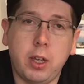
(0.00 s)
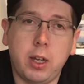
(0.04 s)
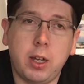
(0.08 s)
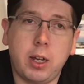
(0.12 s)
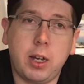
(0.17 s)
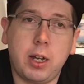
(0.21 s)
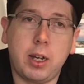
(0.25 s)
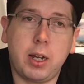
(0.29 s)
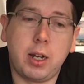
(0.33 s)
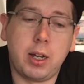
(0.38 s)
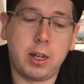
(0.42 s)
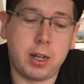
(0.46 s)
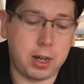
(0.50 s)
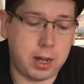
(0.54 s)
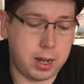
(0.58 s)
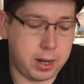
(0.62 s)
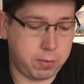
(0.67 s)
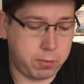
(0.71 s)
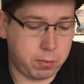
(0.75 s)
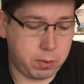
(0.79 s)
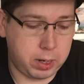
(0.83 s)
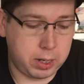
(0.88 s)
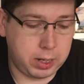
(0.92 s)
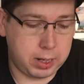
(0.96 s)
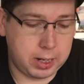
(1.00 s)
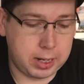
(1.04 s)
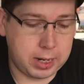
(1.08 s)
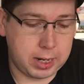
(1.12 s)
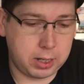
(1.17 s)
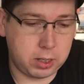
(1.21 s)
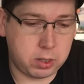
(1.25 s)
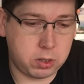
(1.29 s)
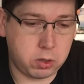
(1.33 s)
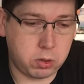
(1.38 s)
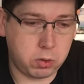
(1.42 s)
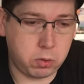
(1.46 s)
I really
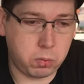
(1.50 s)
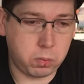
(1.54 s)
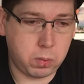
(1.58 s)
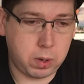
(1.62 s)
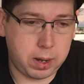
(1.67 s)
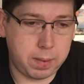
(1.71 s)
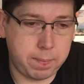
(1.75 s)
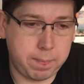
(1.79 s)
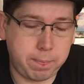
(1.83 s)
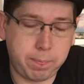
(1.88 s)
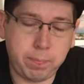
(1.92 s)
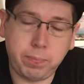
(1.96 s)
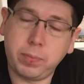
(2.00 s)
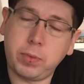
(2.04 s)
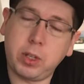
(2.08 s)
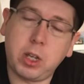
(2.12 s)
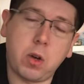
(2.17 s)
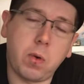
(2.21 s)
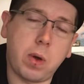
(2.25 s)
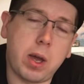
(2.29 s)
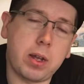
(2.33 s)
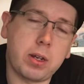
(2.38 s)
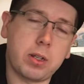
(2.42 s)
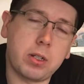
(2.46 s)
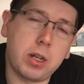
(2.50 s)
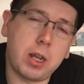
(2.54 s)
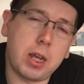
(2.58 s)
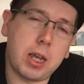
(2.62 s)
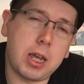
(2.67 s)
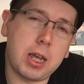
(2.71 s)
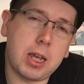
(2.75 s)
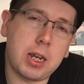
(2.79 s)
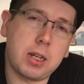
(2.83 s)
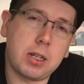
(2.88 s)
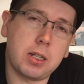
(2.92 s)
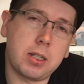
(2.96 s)
need to go out
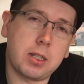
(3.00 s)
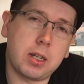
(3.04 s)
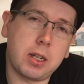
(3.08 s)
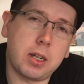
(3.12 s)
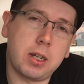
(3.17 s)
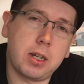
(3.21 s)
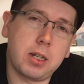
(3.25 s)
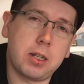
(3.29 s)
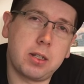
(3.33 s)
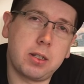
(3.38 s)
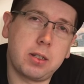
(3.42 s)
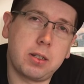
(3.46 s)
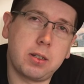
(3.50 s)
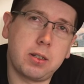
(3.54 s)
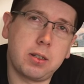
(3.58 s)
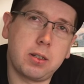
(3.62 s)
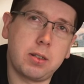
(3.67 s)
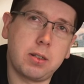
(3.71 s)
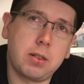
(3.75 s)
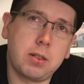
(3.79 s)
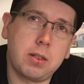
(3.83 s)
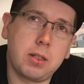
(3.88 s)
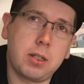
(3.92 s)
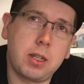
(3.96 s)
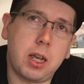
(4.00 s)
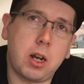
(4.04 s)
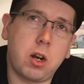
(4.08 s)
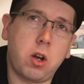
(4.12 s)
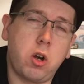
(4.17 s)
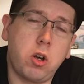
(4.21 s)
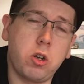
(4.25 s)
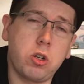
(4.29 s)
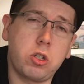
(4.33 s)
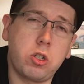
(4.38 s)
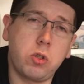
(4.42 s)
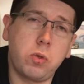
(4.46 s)
and get a
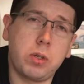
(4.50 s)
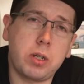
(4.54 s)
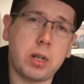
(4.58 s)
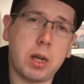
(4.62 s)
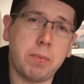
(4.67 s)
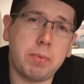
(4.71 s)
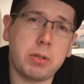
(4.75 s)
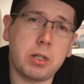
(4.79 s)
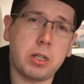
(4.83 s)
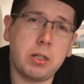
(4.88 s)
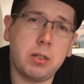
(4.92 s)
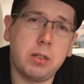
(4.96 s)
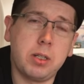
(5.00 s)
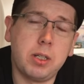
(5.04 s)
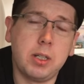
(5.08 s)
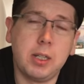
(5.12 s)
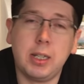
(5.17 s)
hot shoe adapter.